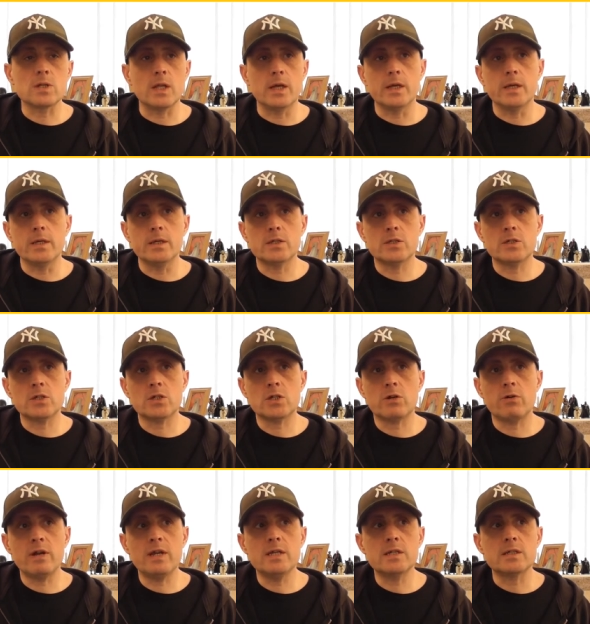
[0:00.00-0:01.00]
Like it's just
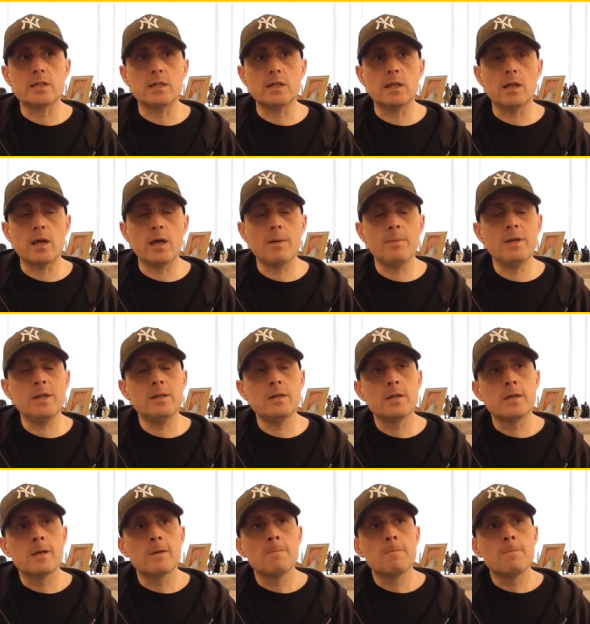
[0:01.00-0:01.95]
crazy. Like I mean,